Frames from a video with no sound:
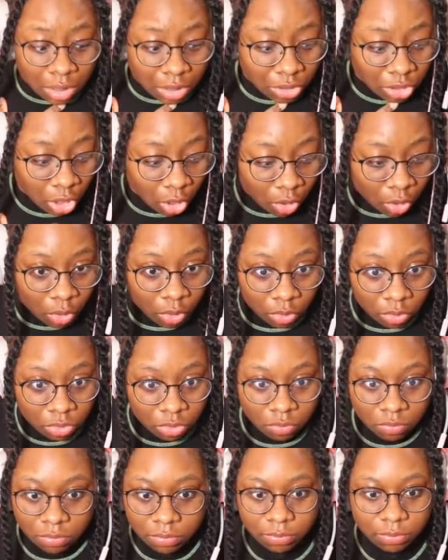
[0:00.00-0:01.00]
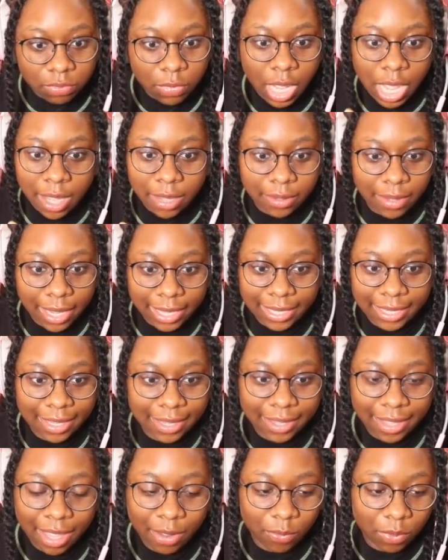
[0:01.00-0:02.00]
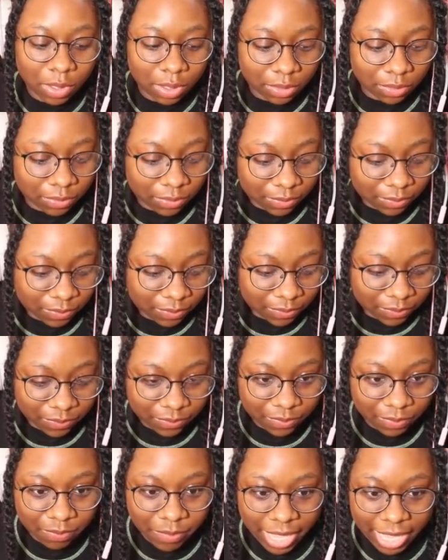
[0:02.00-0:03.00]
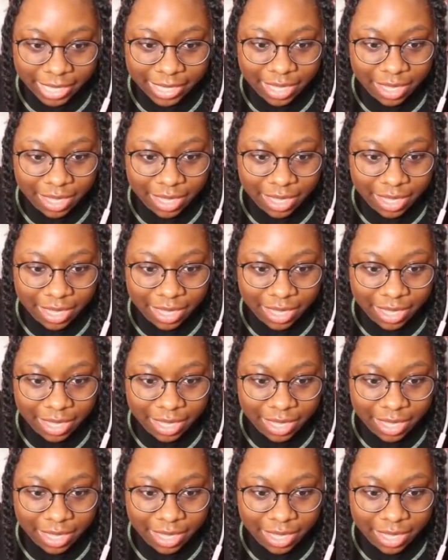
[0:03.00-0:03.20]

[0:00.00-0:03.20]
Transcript: No. I can't. I won't. Back